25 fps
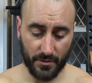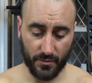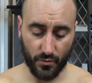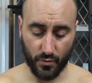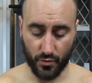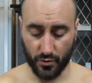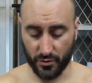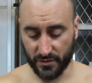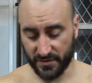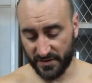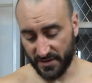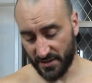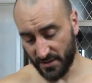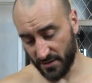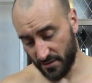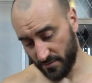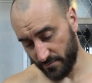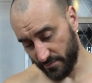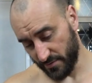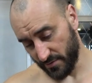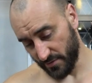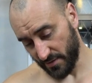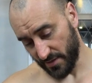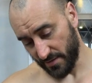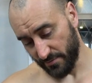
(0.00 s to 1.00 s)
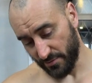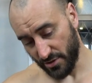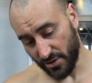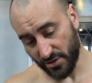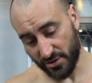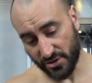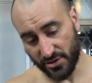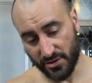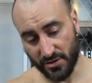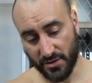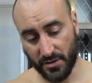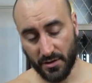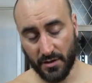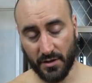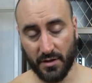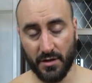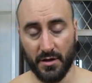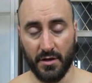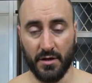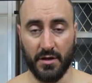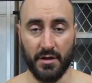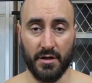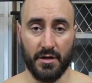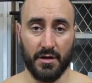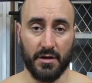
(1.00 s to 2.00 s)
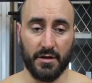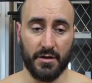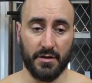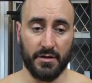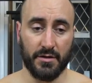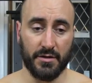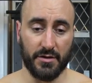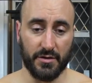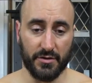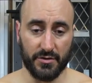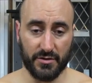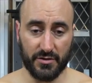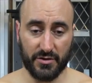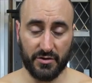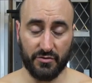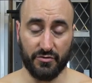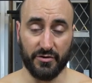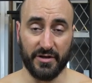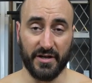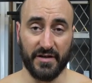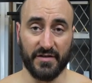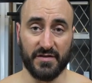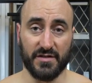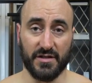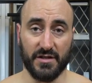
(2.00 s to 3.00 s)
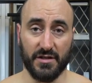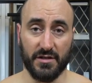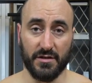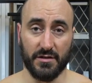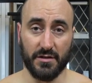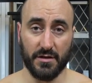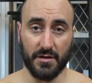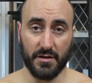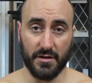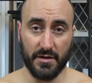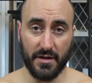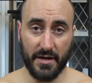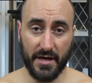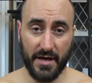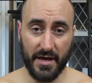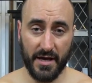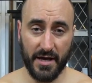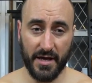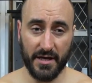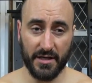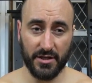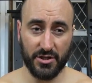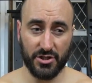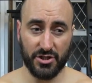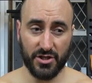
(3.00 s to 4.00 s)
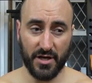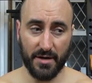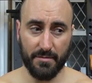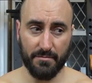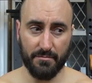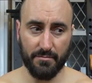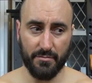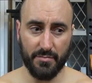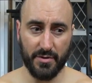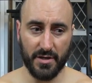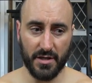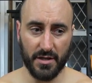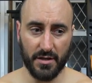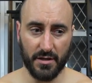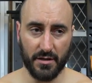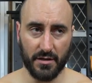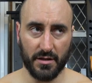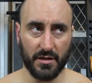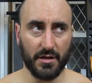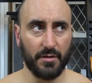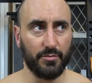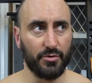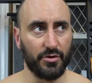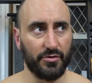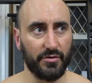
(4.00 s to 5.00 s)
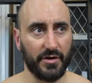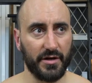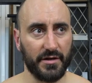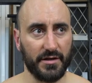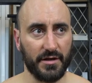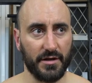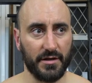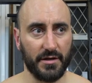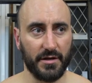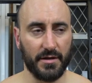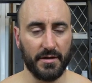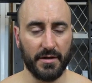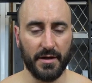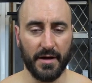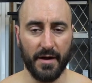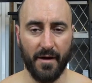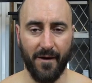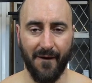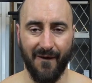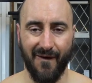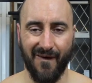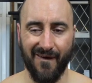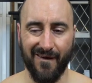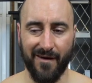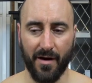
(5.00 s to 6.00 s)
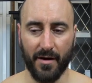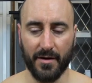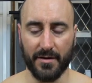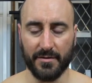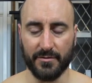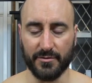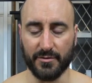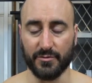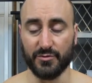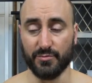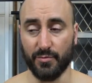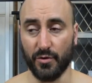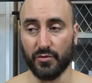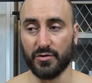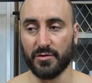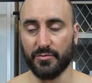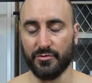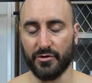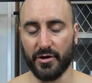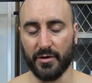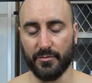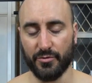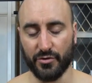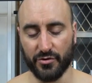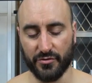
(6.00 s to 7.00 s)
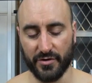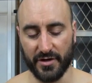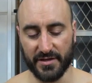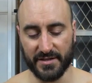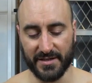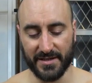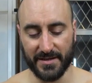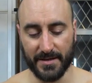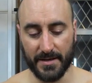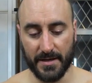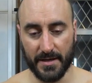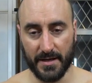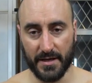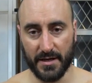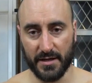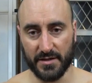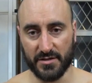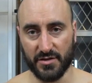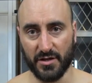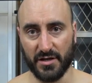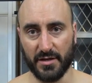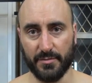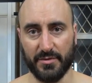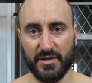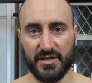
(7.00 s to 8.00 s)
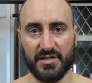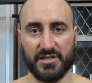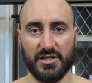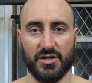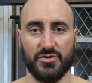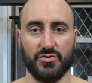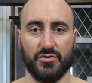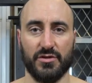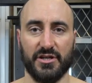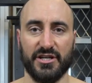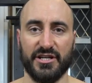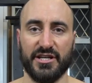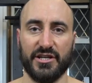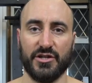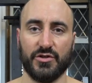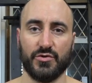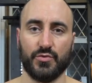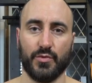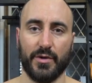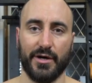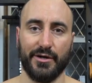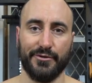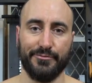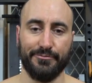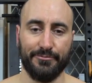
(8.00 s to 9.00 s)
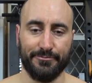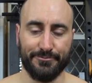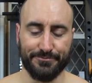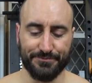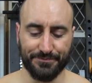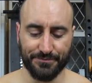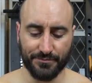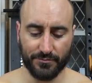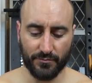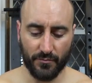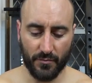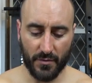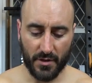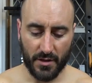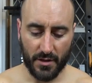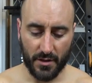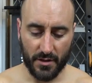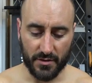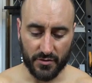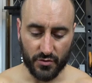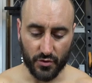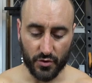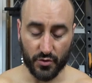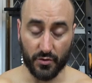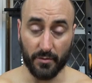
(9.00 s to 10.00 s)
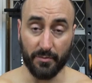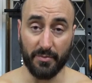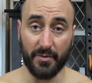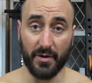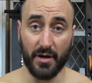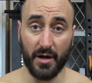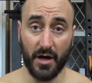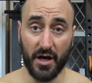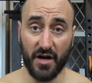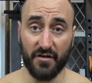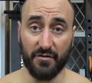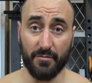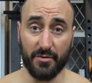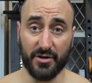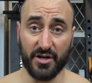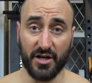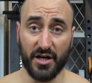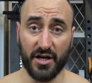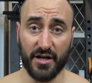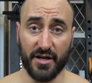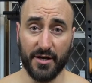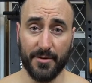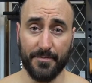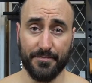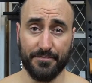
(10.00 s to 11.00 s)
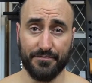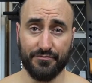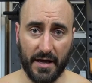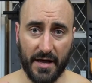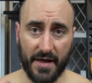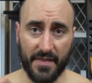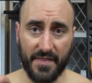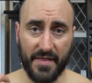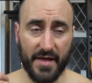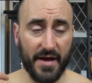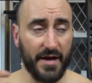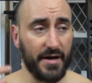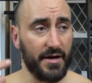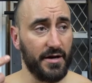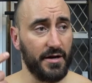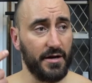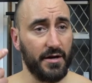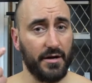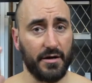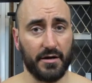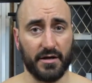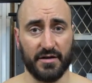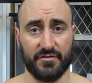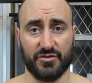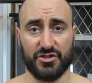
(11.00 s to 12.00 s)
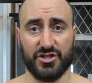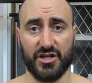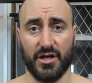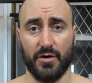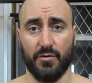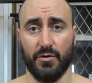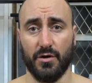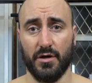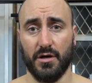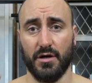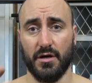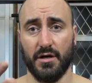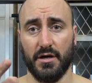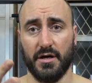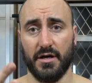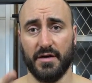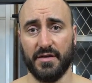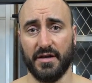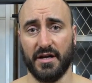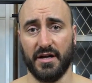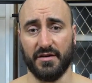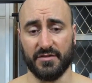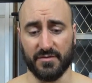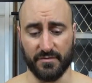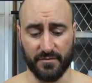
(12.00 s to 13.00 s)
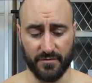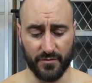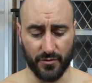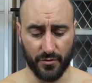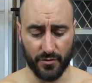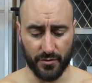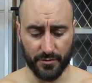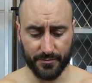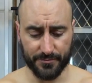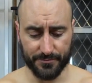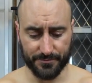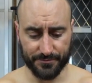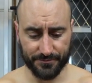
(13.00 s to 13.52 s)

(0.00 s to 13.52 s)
water, not that much, creatine, HMB, I think I put creatine in there. I think I'm supposed to put creatine, a tiny bit of citrulline in as well. There's also half a banana, and then you have a shower and then have some food.